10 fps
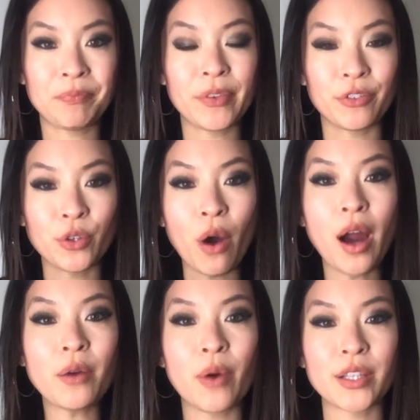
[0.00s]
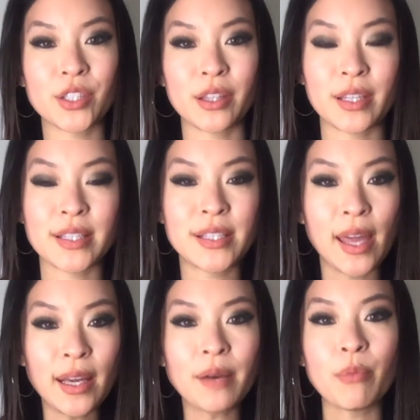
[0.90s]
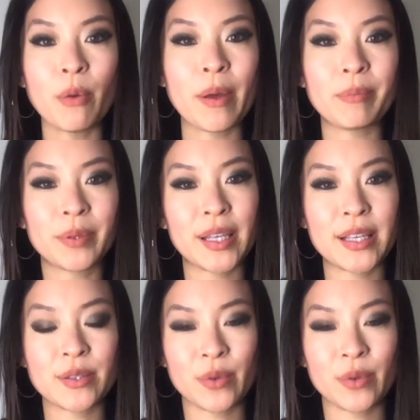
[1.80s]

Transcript: if you are watching this, take a moment, please,